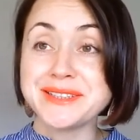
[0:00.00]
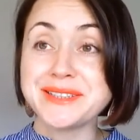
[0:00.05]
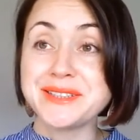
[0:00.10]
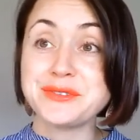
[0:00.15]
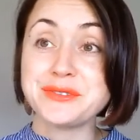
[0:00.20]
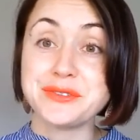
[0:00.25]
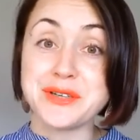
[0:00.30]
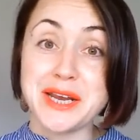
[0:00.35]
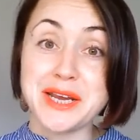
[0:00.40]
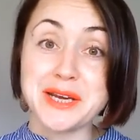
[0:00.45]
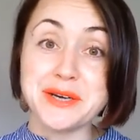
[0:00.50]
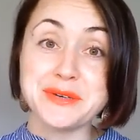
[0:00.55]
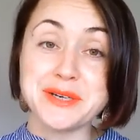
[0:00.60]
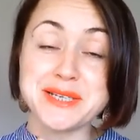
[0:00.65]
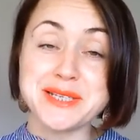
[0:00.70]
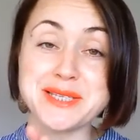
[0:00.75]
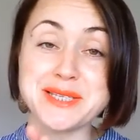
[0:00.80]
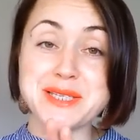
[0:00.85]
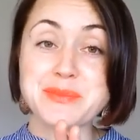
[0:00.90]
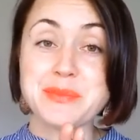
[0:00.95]

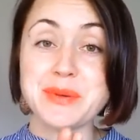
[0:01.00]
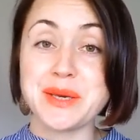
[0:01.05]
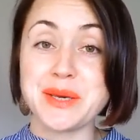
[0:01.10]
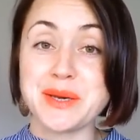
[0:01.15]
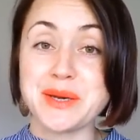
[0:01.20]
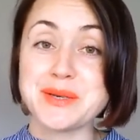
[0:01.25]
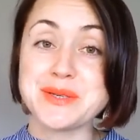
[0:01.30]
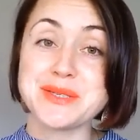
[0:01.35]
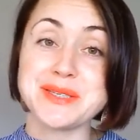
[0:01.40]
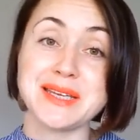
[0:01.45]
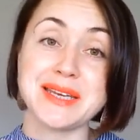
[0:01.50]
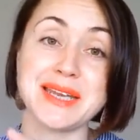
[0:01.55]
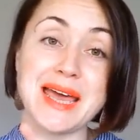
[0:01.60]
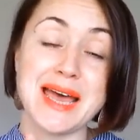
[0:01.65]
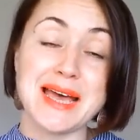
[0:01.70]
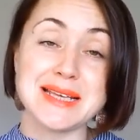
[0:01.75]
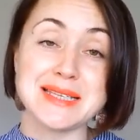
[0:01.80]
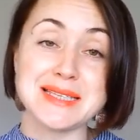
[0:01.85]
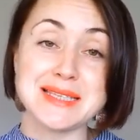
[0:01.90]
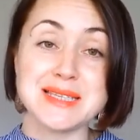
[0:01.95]
fragrance because it
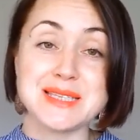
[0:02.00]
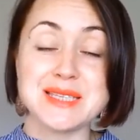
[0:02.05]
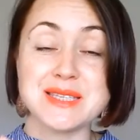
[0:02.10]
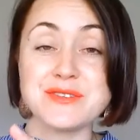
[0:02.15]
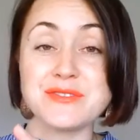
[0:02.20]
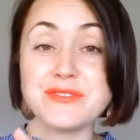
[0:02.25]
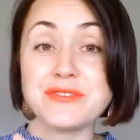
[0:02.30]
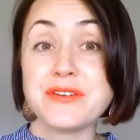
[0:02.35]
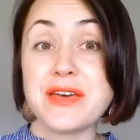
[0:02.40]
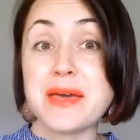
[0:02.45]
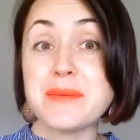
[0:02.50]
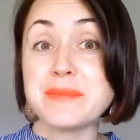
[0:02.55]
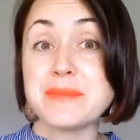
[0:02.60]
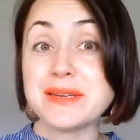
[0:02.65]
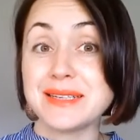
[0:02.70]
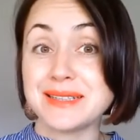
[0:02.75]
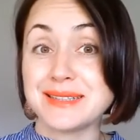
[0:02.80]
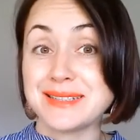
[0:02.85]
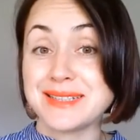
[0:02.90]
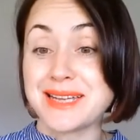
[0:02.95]
has this
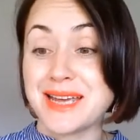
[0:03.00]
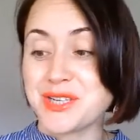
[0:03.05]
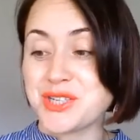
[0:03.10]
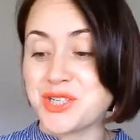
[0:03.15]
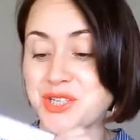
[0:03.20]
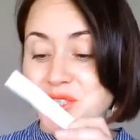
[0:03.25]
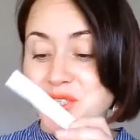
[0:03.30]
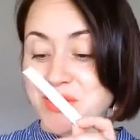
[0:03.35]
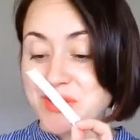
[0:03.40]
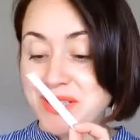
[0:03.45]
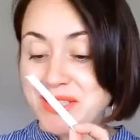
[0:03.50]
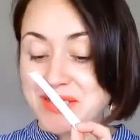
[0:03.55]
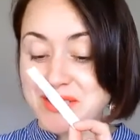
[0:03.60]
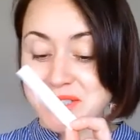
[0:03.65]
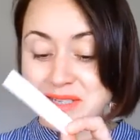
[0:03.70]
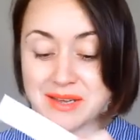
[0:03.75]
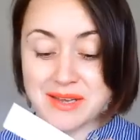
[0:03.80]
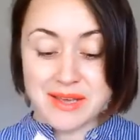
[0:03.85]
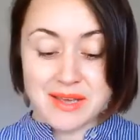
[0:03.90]
feminine touch to it.